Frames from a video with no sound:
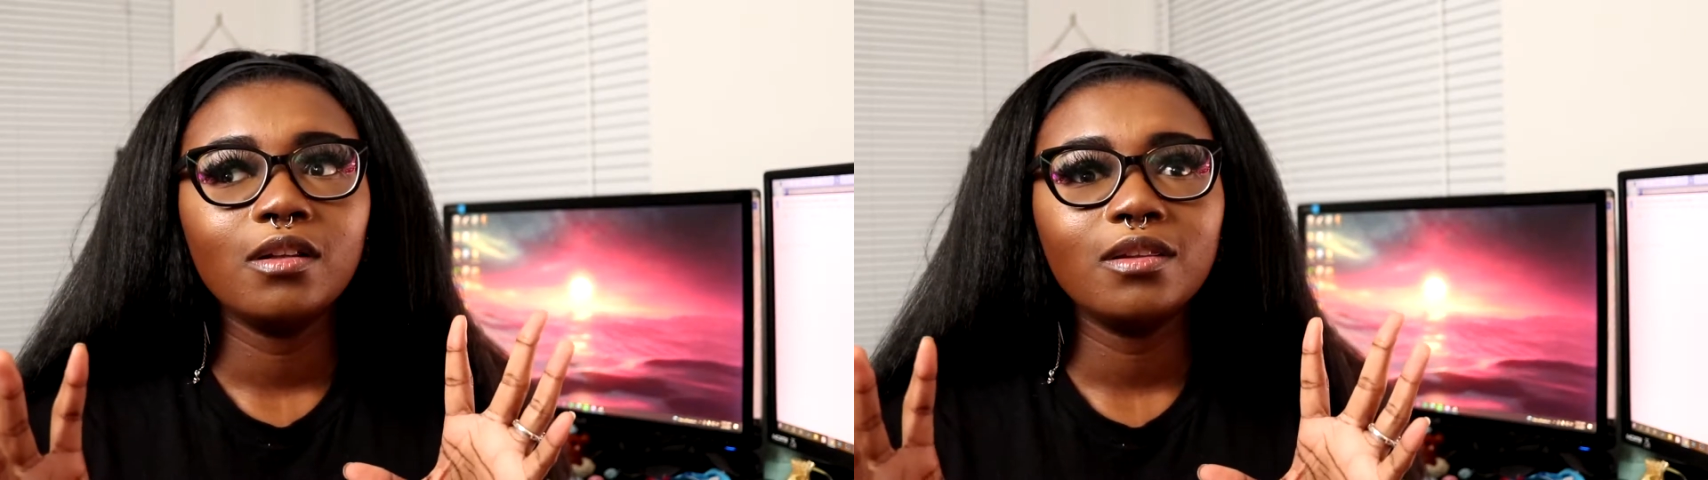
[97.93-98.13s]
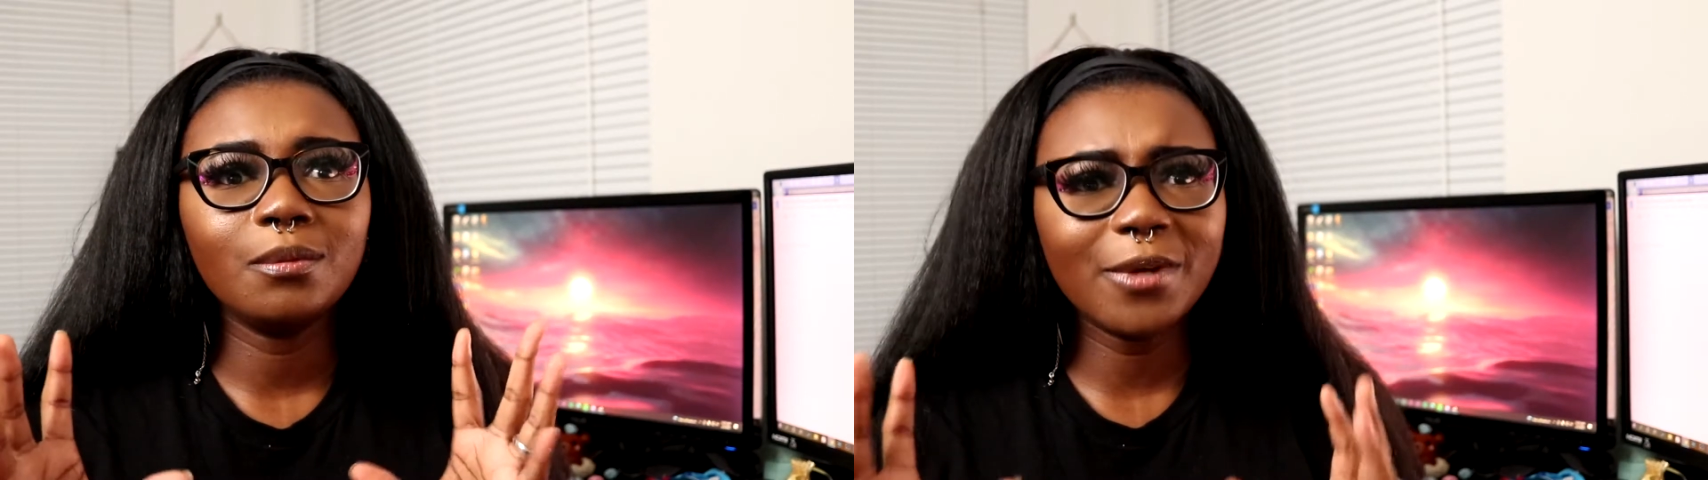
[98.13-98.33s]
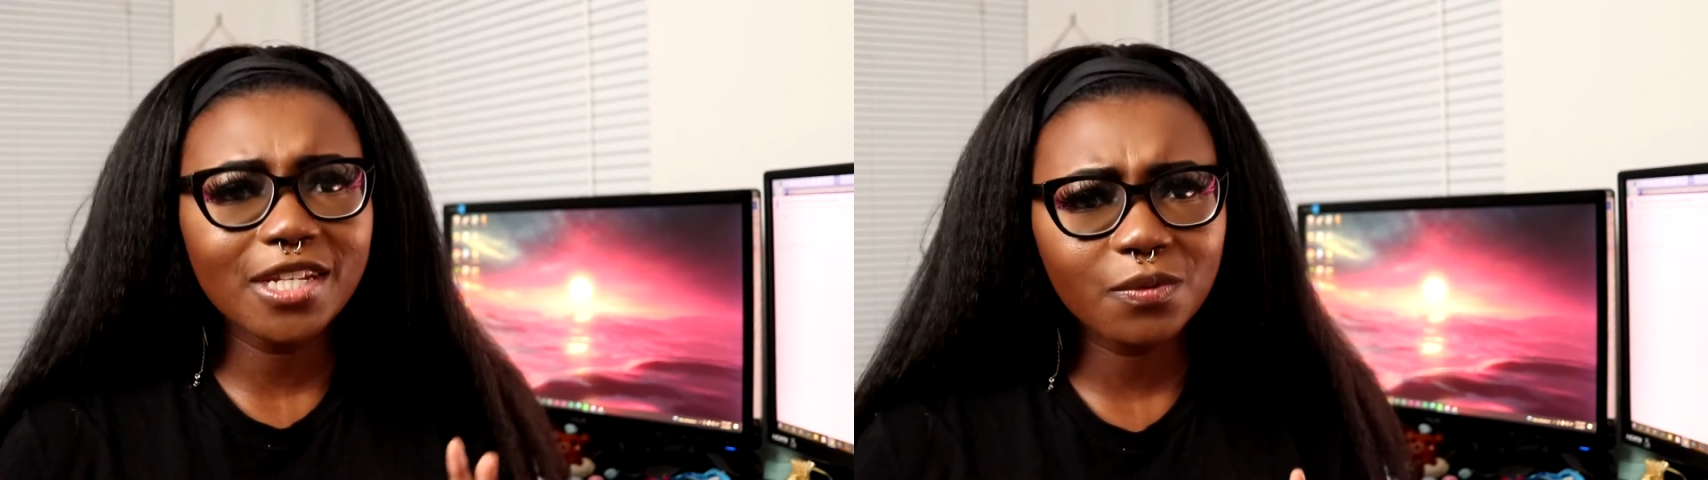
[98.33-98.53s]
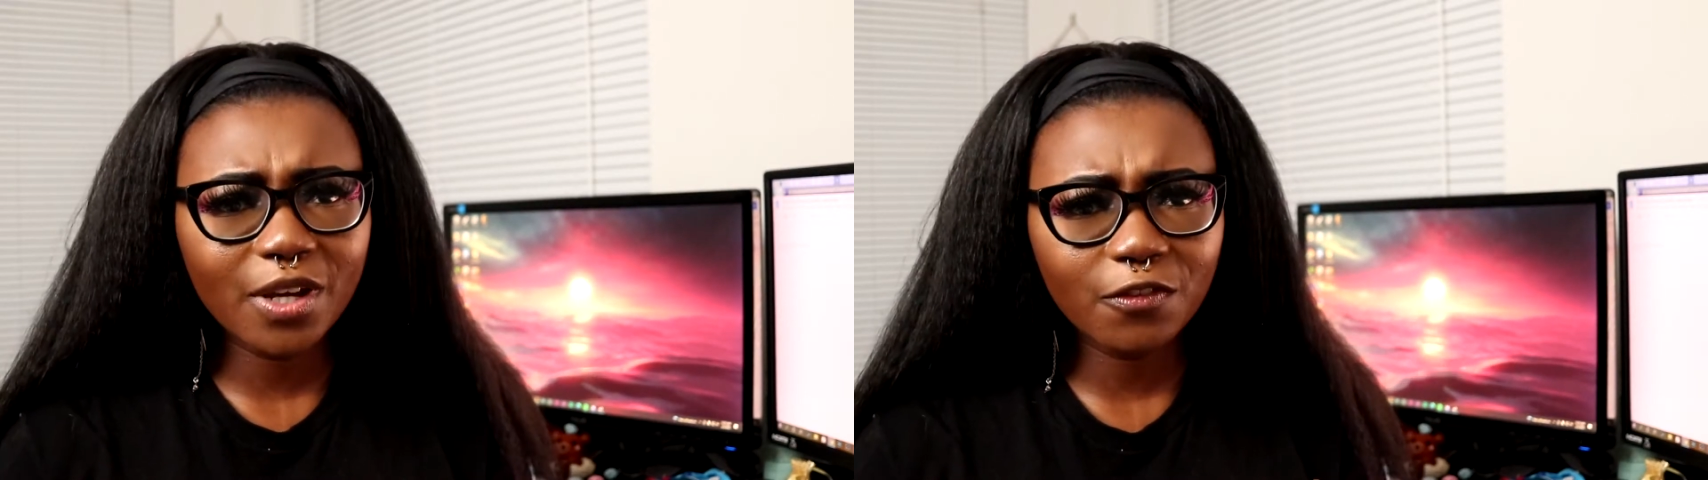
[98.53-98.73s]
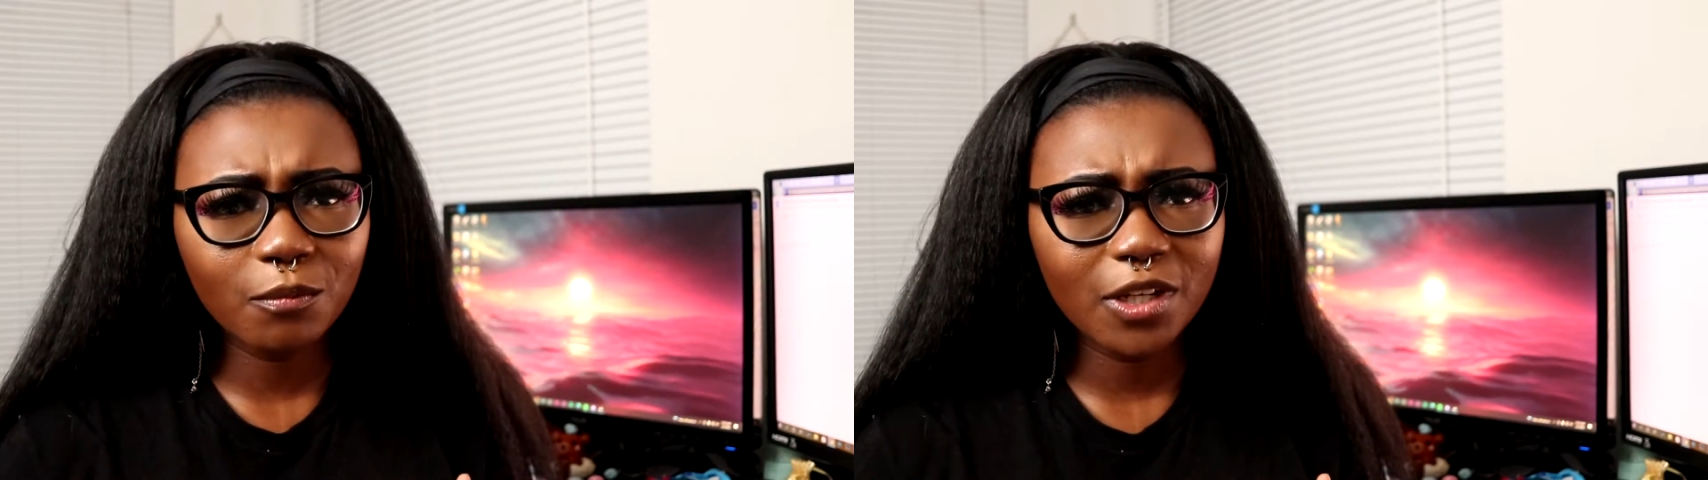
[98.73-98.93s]
the best
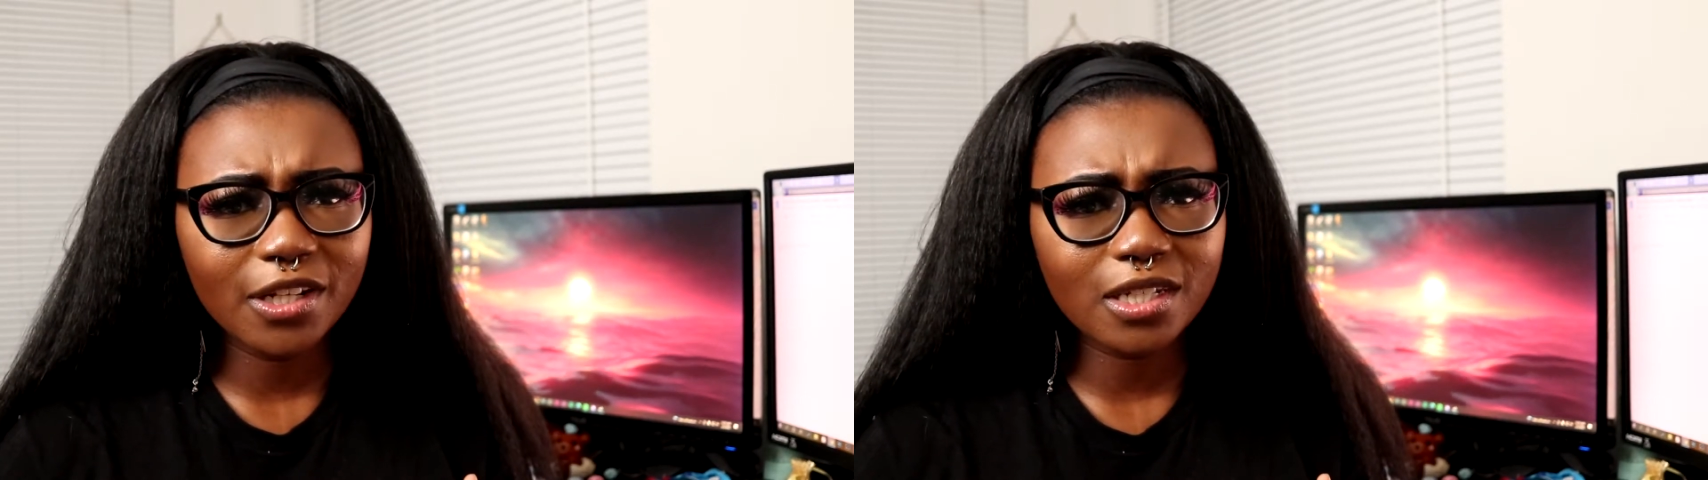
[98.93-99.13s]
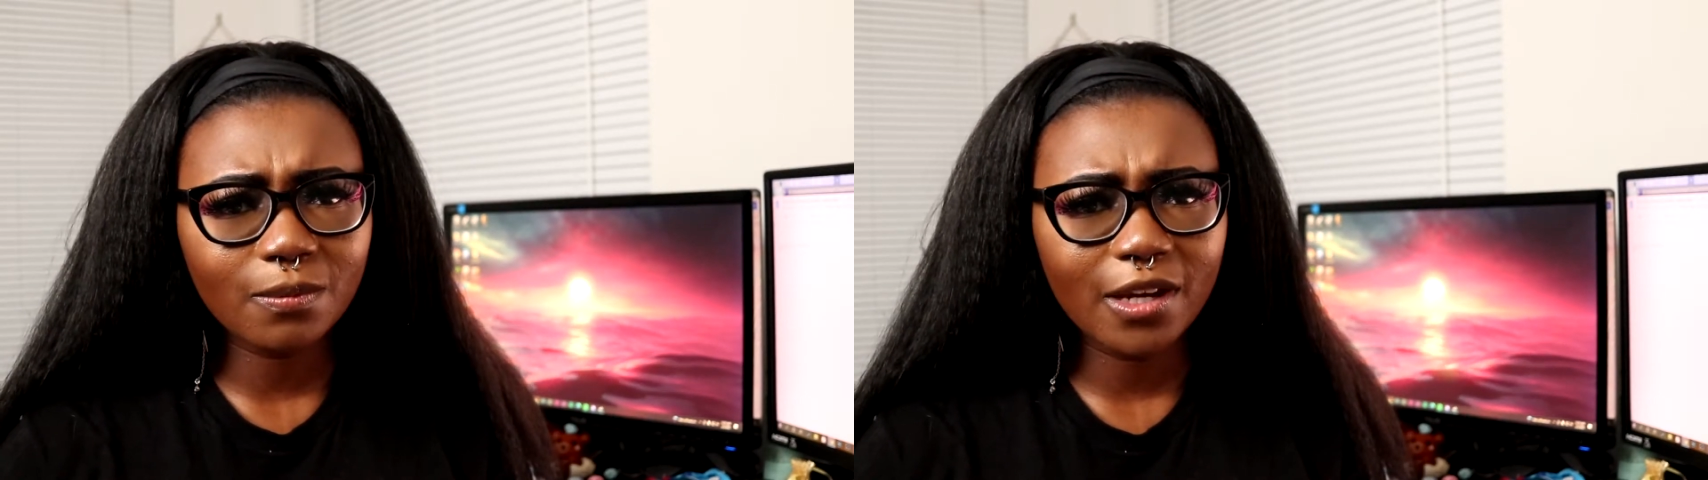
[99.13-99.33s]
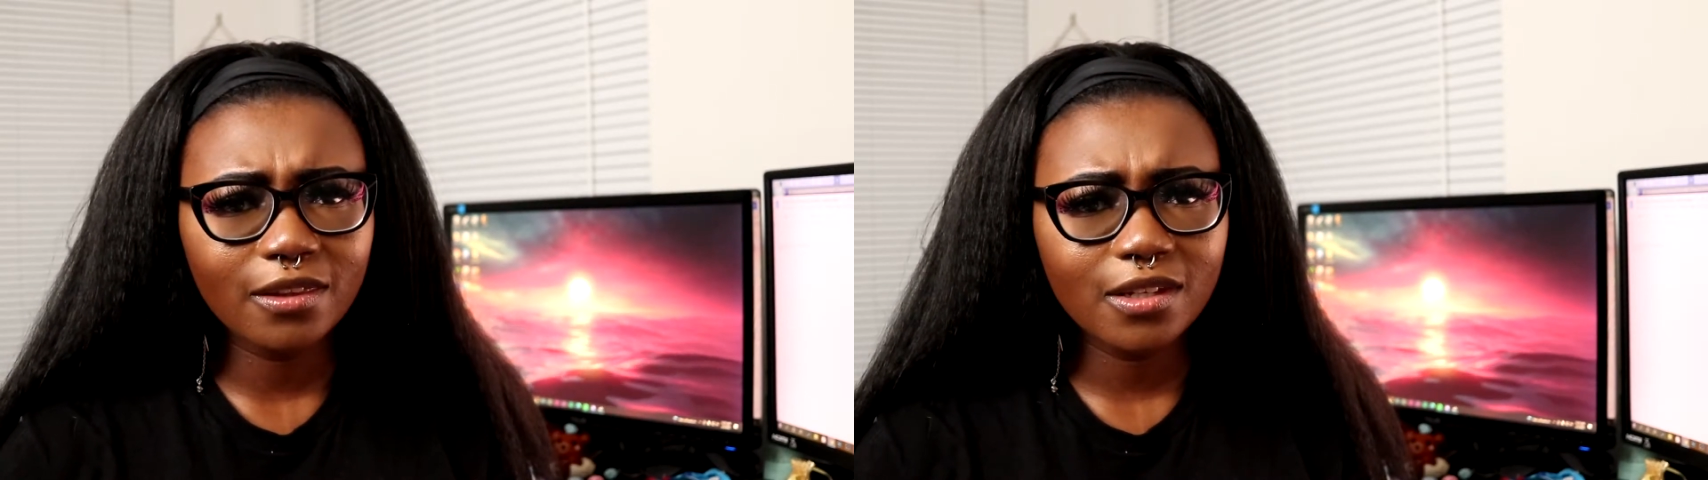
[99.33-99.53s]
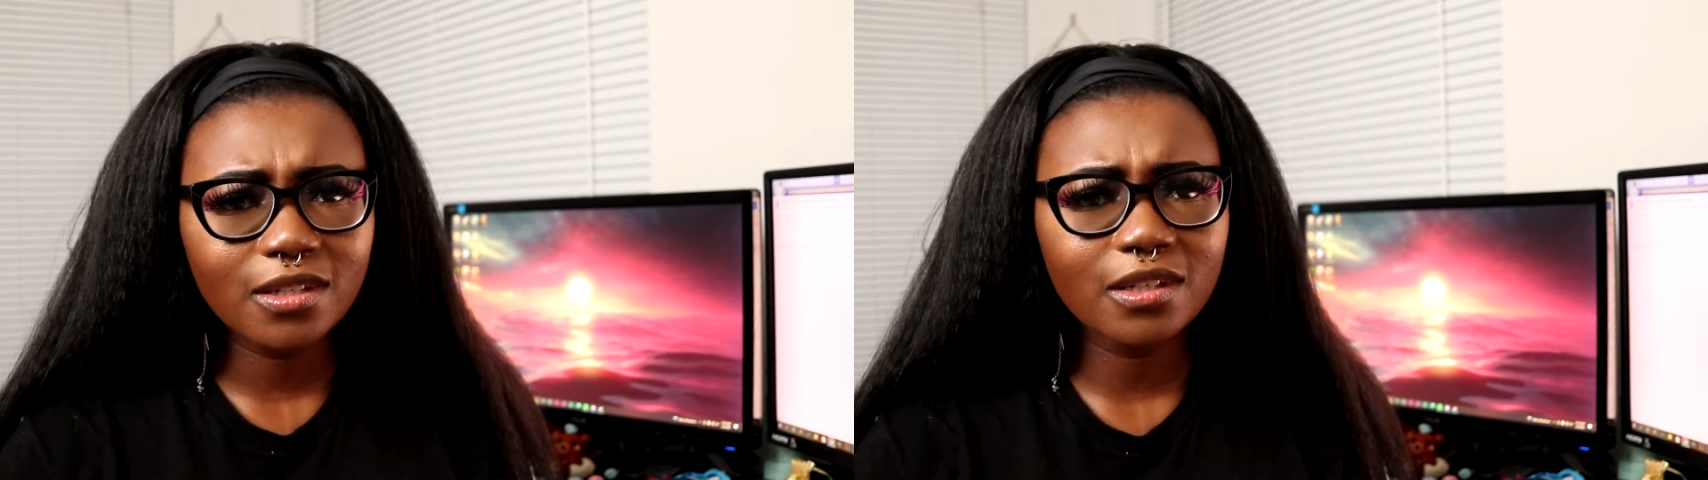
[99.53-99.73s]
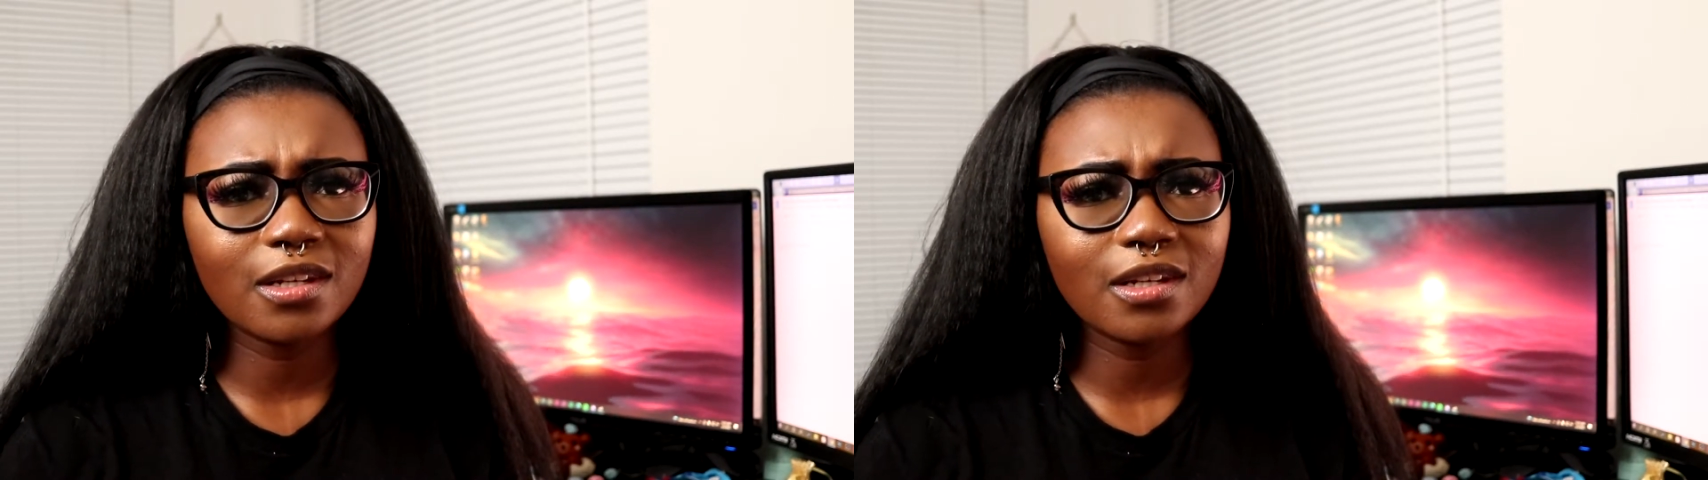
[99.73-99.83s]
way for me to explain this